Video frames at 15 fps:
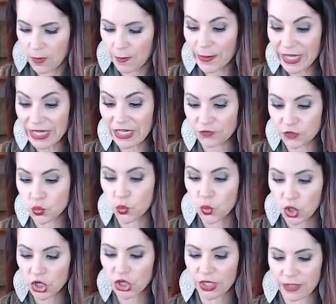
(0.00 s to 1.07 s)
But if you
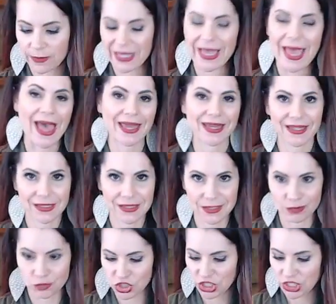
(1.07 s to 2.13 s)
were going to be adding
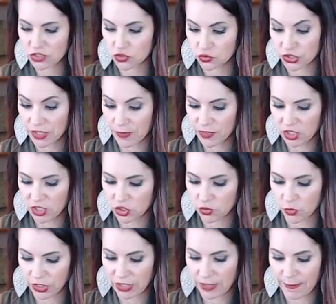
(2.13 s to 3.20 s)
some cheese or something you
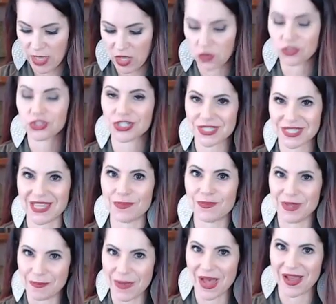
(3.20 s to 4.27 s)
were going to melt, just keep
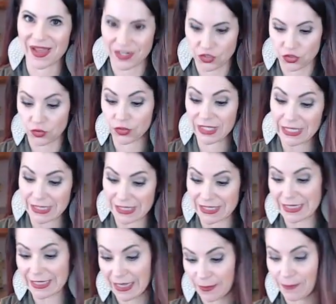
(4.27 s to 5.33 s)
in mind you'll need to
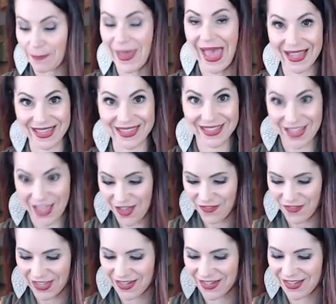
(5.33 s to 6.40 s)
stick it back in the
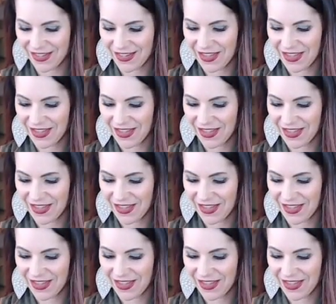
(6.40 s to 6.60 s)
oven,